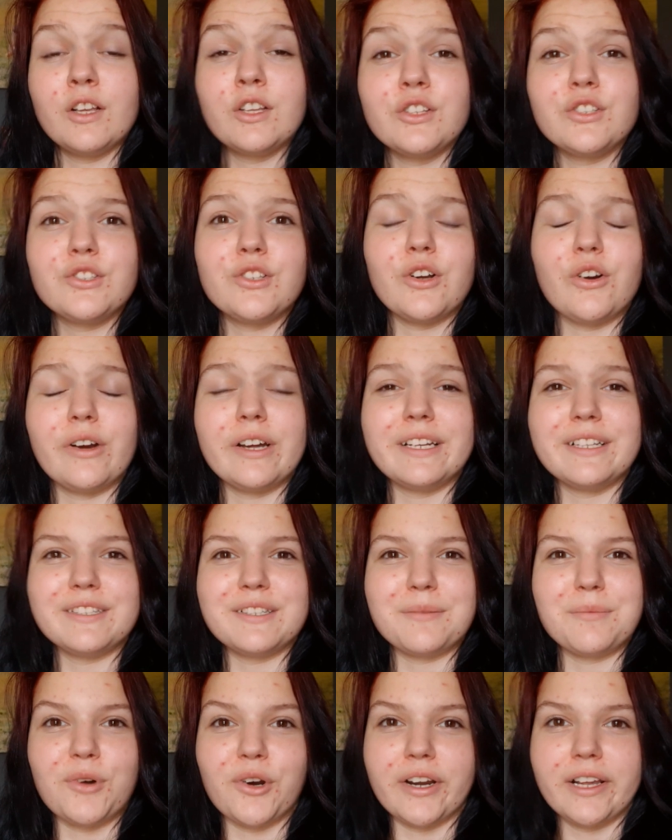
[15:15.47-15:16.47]
So it is
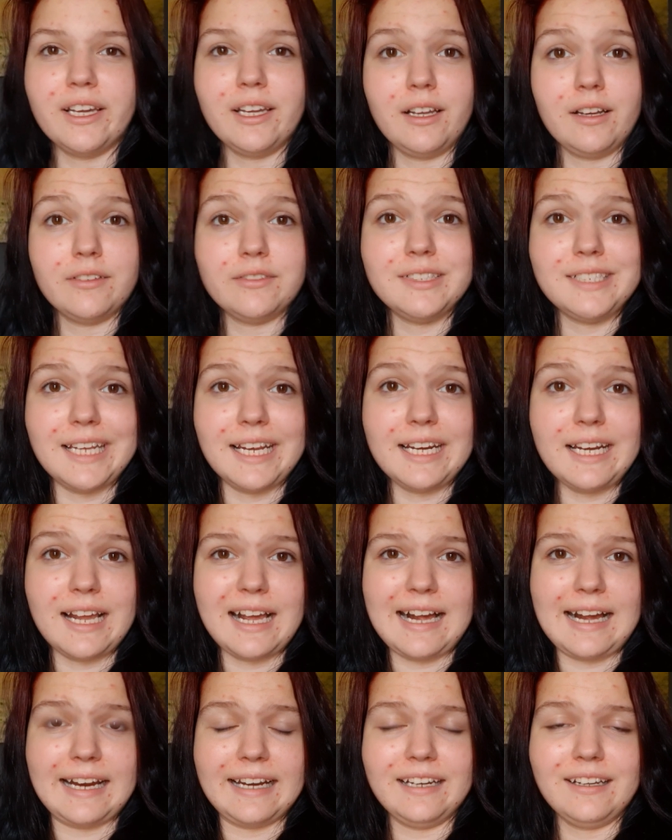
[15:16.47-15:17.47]
the morning of day
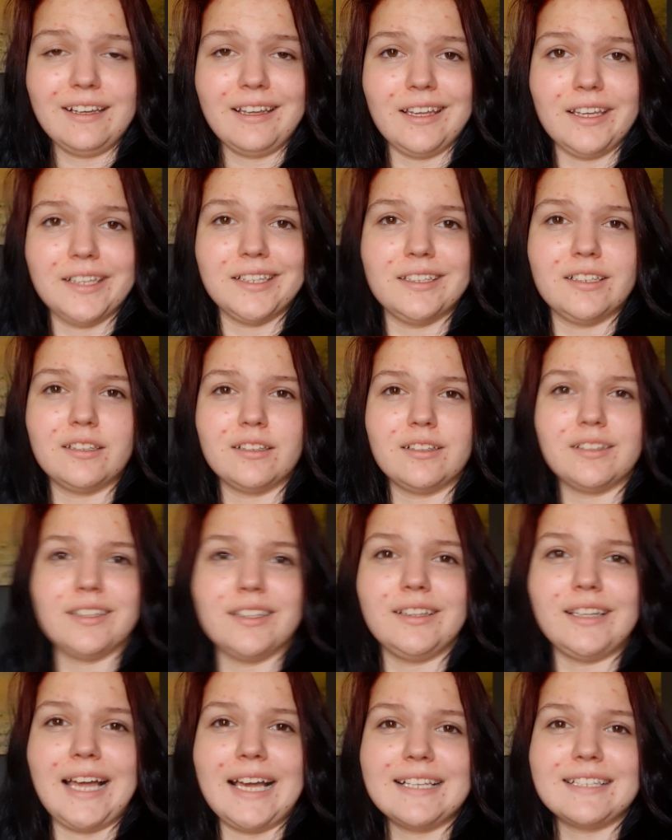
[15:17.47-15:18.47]
9, and
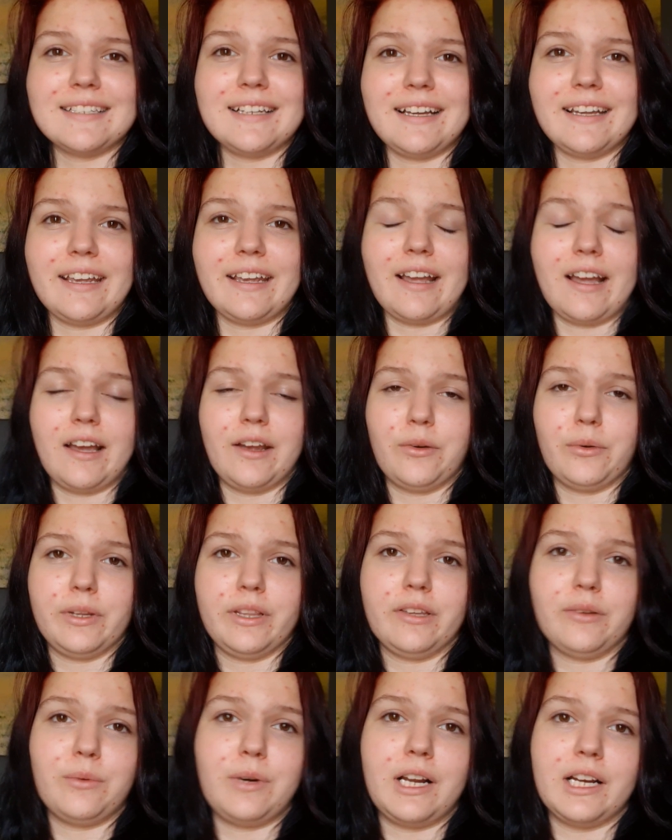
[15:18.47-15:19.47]
last night I
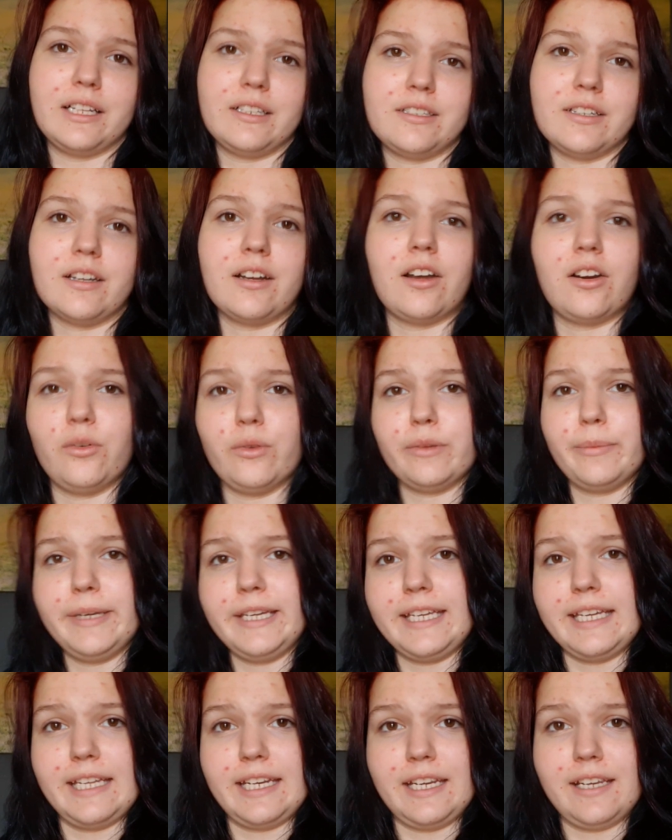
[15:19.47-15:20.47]
really wanted to cuddle with my
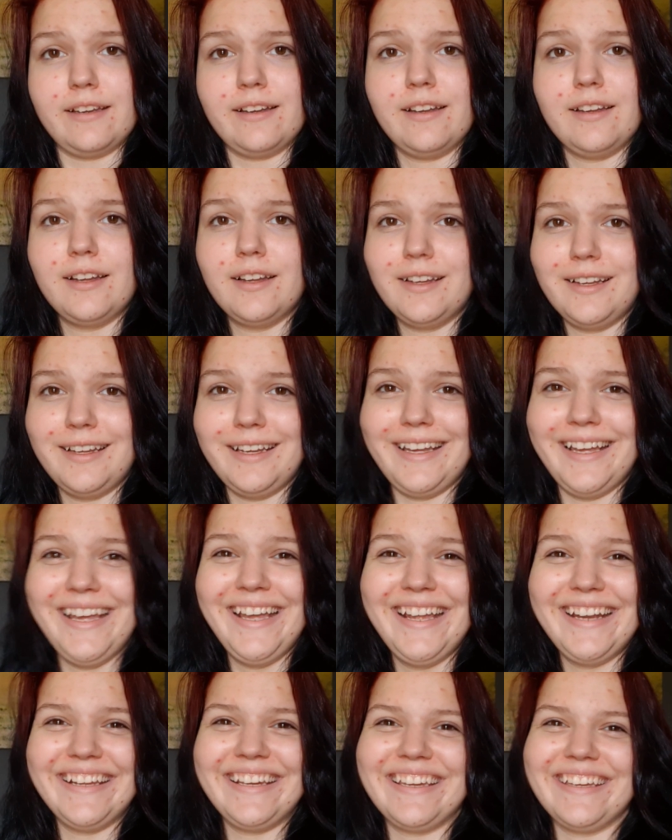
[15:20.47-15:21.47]
kitty,
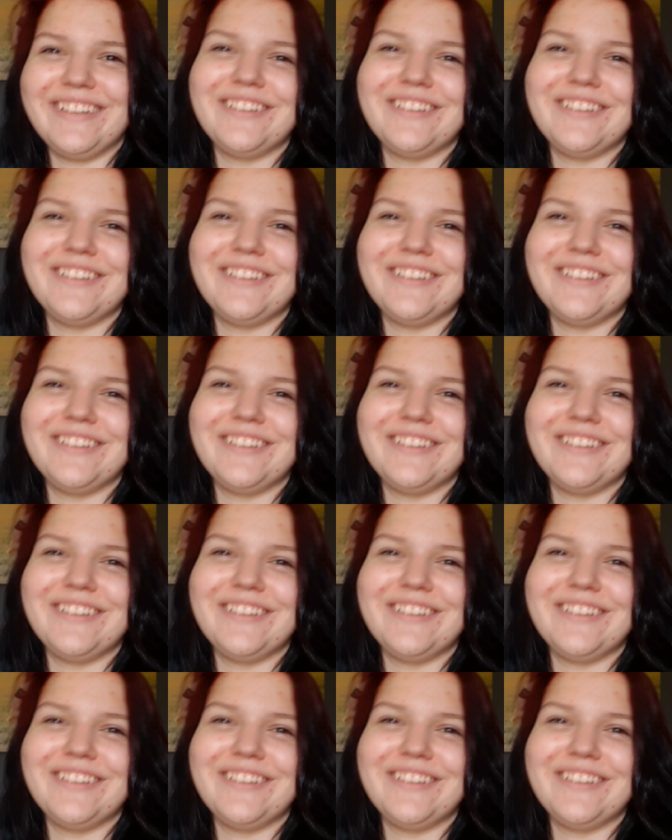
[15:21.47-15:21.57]
and